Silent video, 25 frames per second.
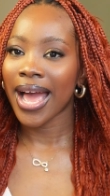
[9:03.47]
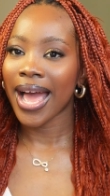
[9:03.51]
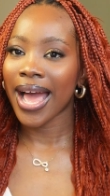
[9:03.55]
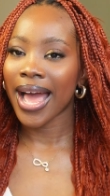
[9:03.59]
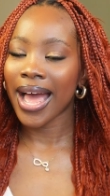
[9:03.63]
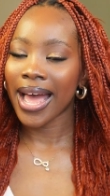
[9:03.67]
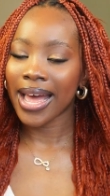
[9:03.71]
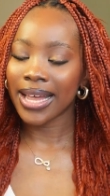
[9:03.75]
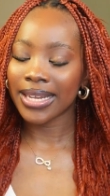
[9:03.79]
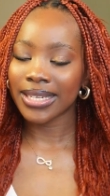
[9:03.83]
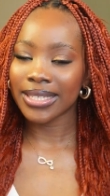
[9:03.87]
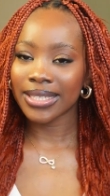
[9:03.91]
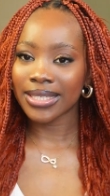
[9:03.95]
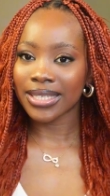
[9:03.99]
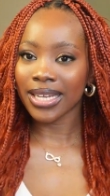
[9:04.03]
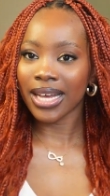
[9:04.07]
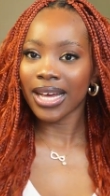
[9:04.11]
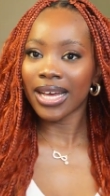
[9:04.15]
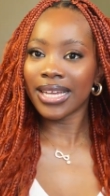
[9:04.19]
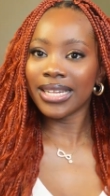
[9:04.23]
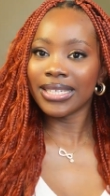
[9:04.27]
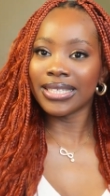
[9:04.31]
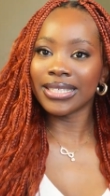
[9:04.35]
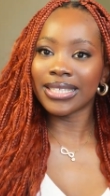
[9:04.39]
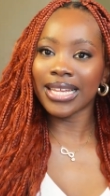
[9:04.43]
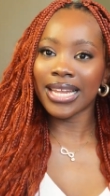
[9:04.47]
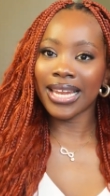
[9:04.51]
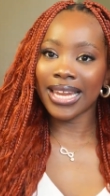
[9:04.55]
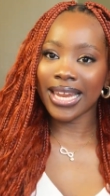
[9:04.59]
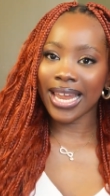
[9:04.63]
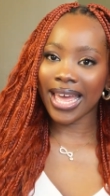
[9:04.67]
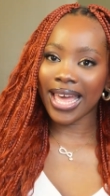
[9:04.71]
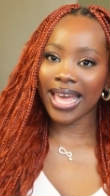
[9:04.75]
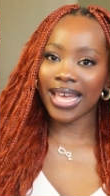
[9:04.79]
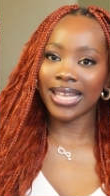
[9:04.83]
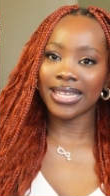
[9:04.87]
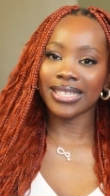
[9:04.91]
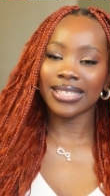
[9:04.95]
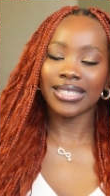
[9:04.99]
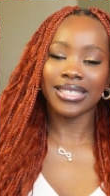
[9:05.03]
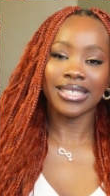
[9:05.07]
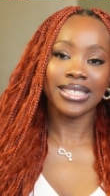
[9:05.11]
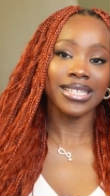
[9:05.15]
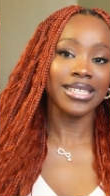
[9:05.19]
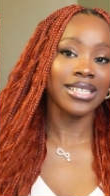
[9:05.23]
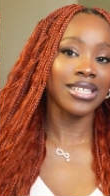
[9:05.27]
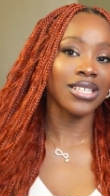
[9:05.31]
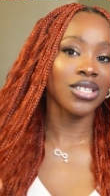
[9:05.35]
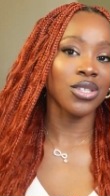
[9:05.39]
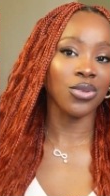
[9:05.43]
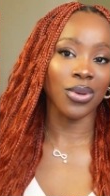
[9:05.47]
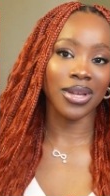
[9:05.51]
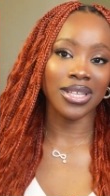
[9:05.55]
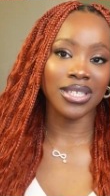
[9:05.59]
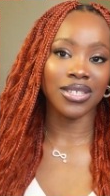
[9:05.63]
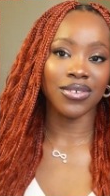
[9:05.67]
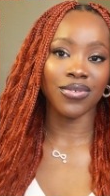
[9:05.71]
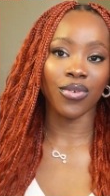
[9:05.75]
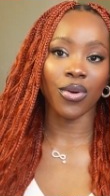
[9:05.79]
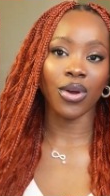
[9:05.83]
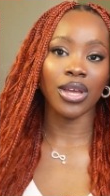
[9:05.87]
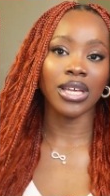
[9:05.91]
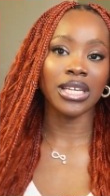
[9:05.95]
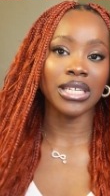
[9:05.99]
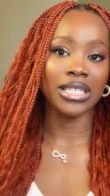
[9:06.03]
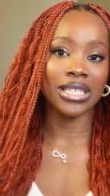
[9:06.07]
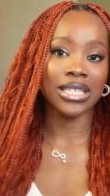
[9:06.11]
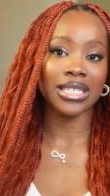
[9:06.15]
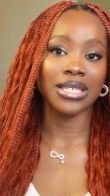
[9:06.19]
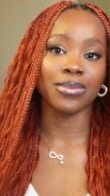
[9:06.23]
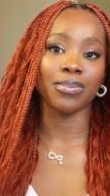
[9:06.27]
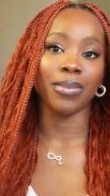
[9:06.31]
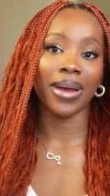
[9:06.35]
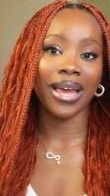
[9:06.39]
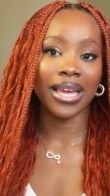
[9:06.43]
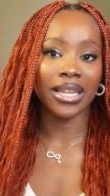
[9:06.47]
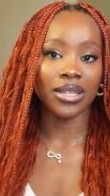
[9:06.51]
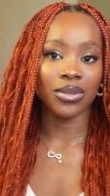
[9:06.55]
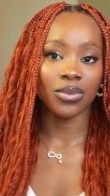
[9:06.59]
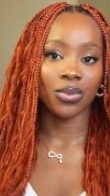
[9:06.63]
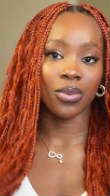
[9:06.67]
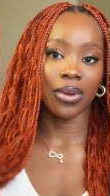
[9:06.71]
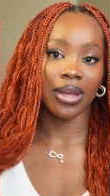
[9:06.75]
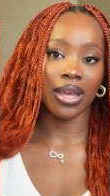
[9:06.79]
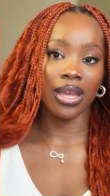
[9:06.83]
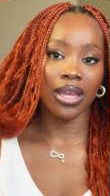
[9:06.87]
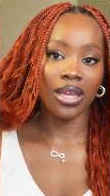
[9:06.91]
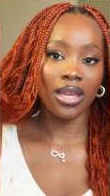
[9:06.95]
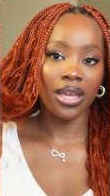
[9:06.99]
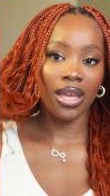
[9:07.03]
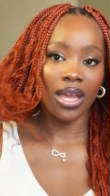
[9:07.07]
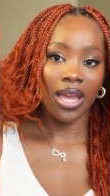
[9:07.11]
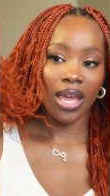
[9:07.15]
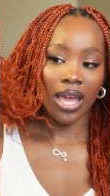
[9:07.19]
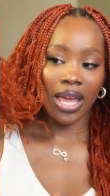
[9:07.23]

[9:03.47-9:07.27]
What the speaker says: and the length, this is 24 inches by the way.